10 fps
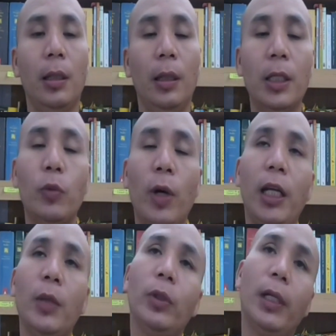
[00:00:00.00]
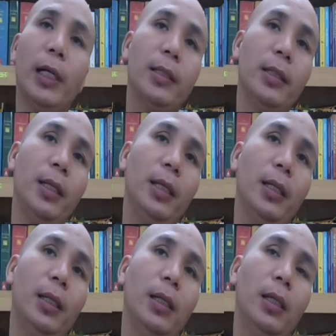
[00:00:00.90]
That's why the Buddha
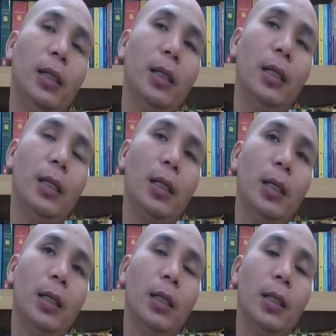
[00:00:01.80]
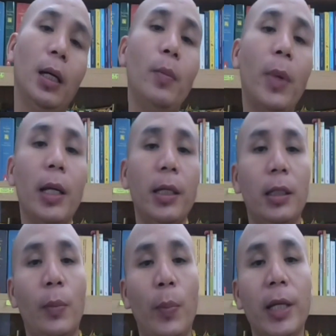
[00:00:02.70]
says Dhamma
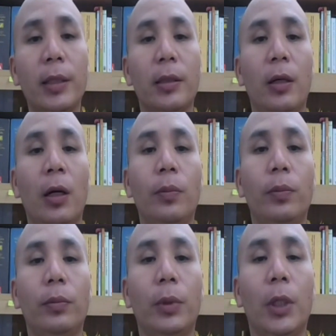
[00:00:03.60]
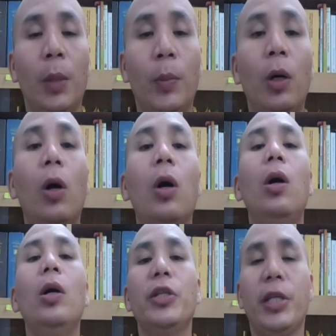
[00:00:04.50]
is the best of among
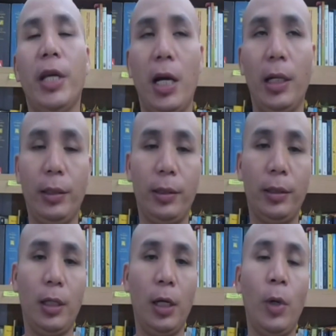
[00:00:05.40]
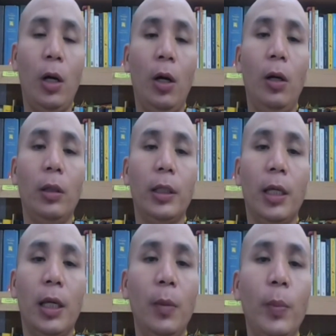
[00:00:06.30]
all sharings, among all the
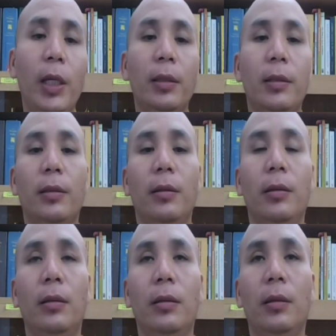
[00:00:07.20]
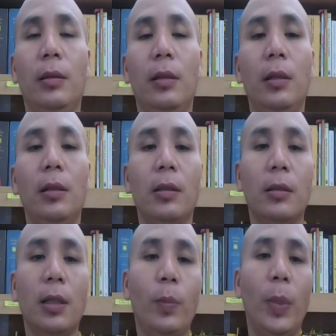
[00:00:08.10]
givings.
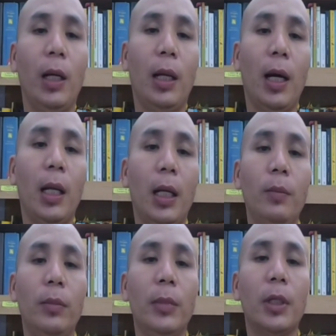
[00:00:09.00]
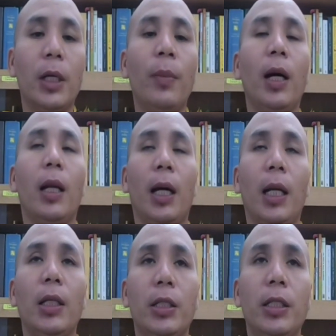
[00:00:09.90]
Sabbadanam,
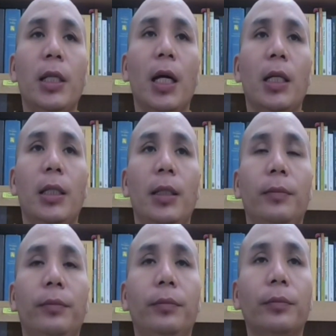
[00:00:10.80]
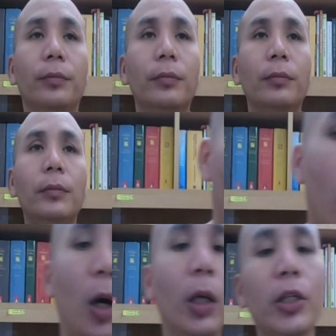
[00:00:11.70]
Dhammadanam jinati.
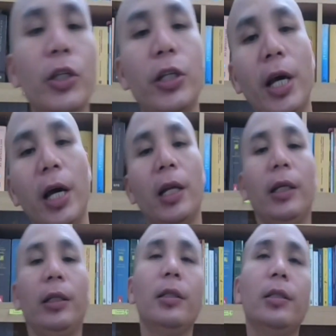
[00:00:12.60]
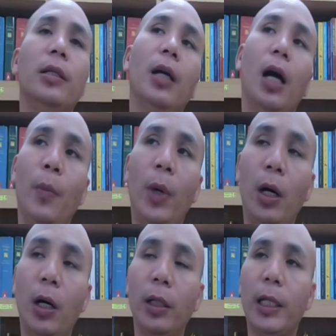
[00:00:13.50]
Among all the sharings, among
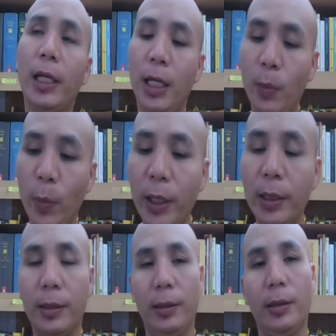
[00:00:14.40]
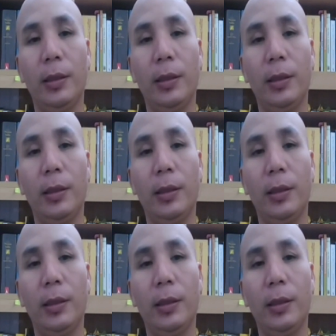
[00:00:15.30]
all the givings,